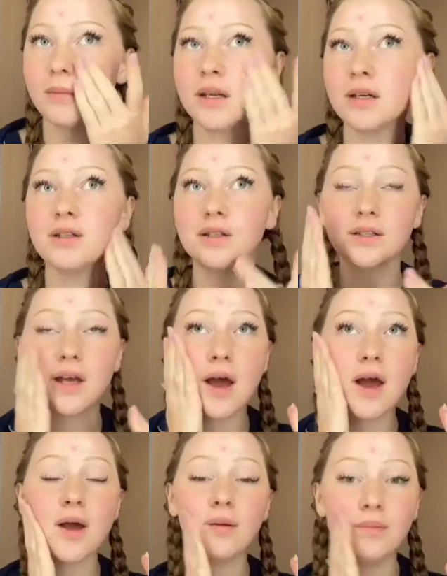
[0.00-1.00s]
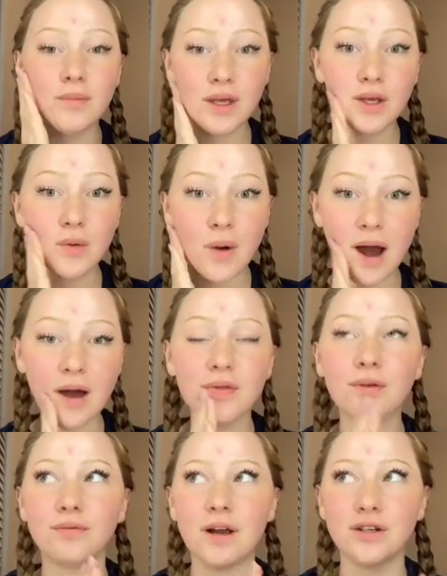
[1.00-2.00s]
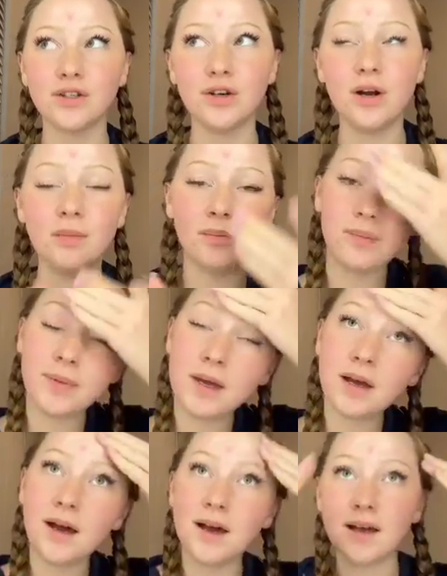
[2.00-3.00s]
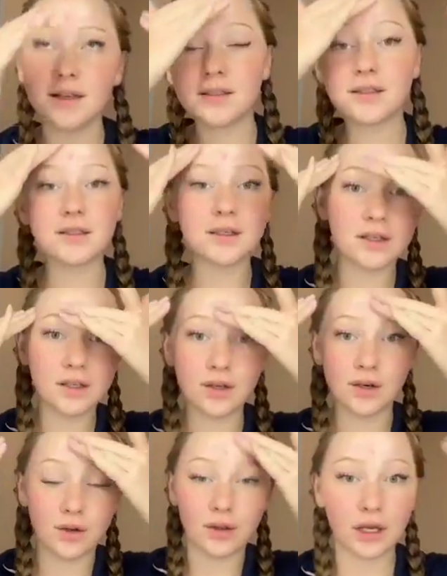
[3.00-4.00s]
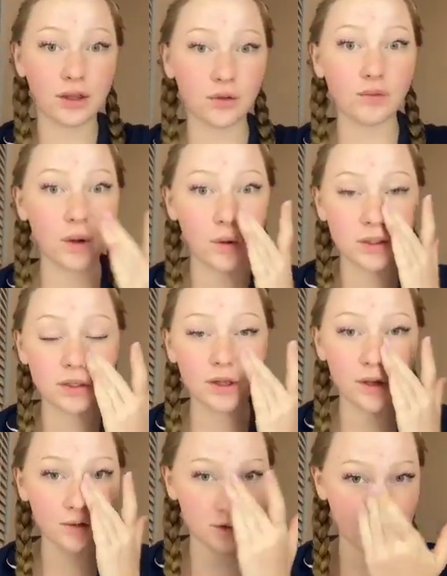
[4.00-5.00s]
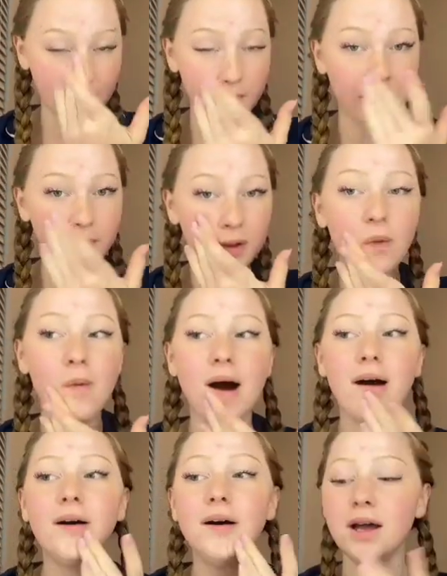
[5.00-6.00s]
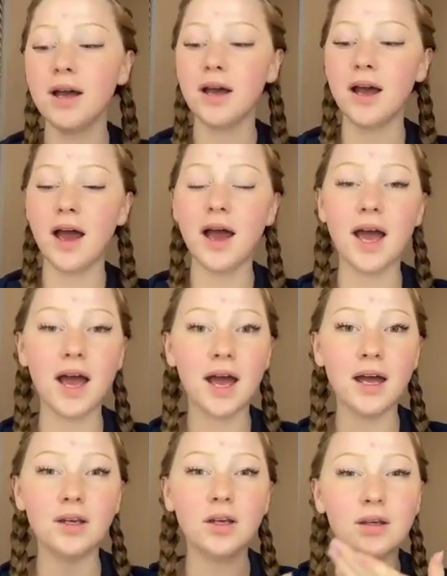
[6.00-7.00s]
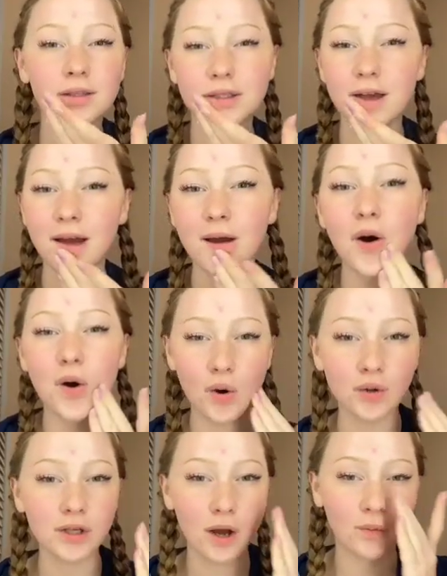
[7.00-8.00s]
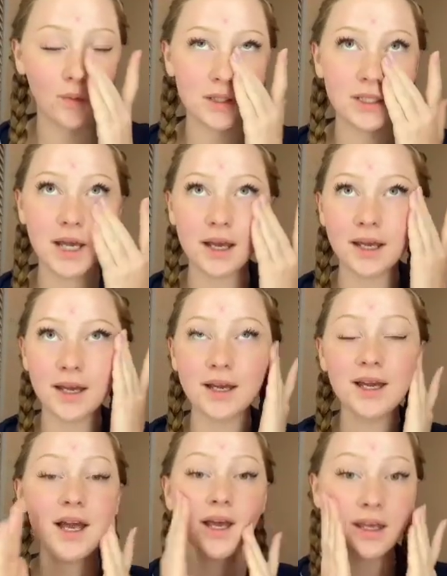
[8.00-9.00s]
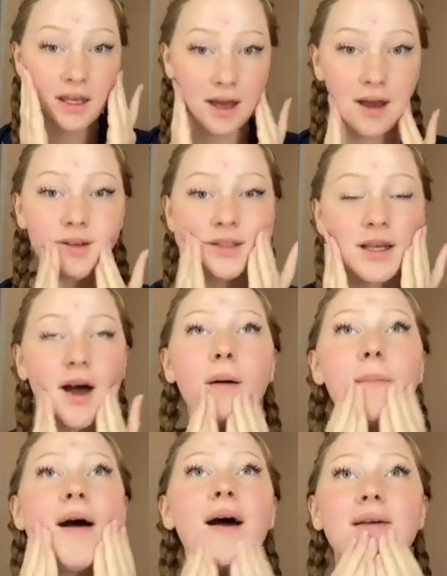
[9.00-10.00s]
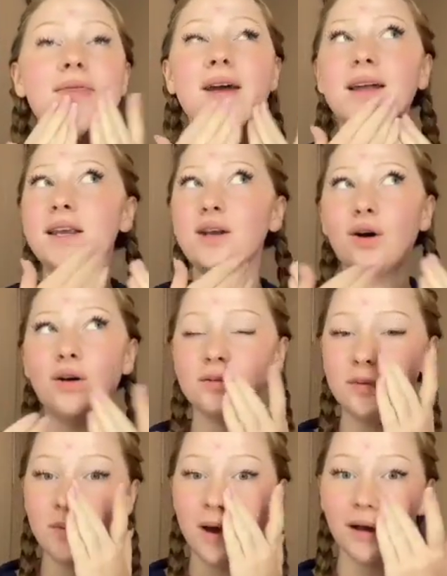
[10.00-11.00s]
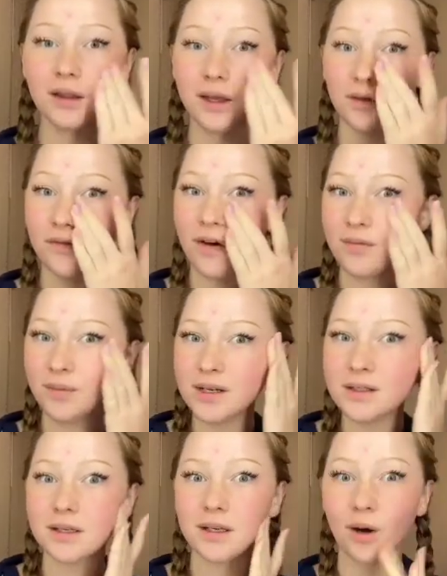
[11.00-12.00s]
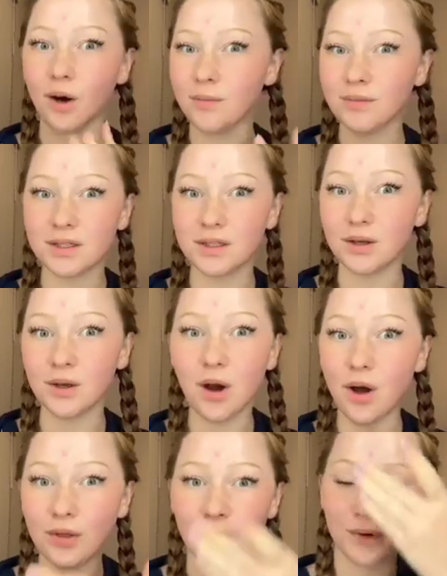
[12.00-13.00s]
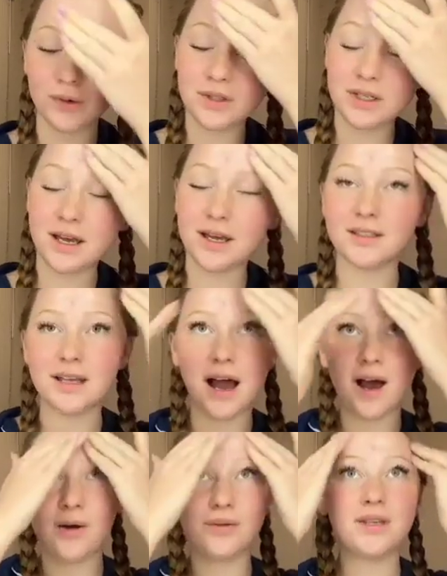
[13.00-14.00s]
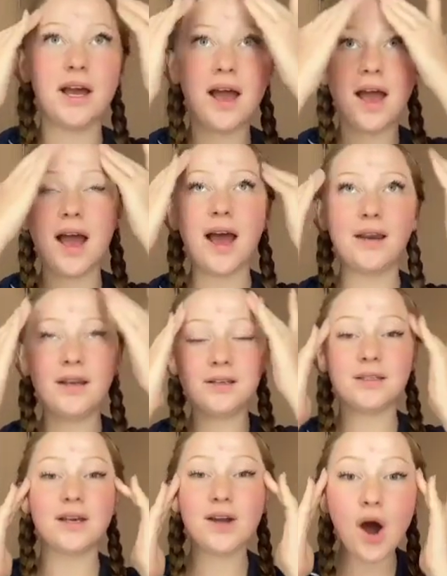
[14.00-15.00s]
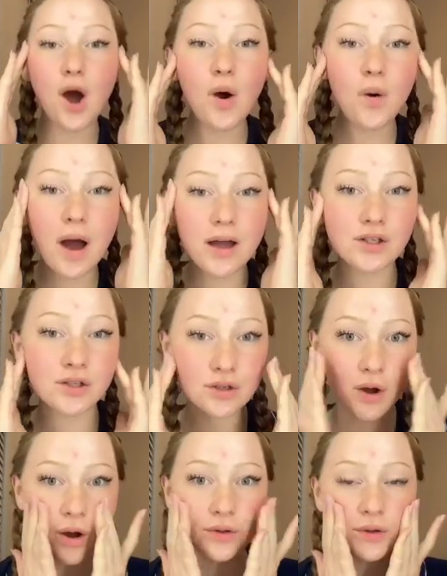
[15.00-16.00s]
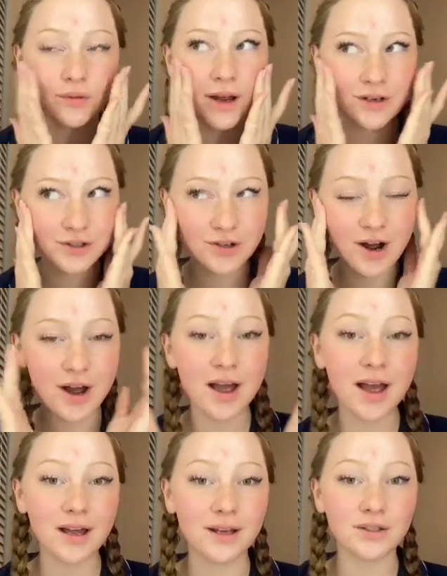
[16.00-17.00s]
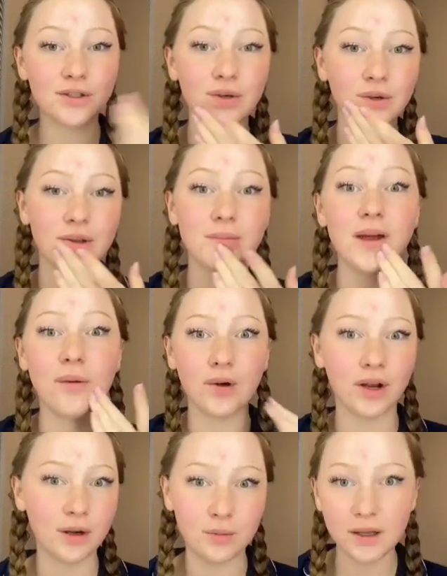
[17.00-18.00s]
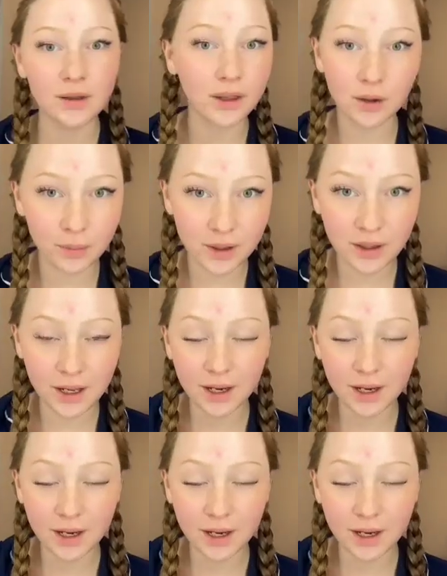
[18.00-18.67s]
to just meet you at the restaurant because, you know, like the road is closed and I'm gonna be a while. And he's like, hold on 1 second. He hangs up and then he calls me back like 5 minutes later. I'm still on the route to his house. And he's like, oh, I just called the restaurant and told them that we're gonna be a little bit late.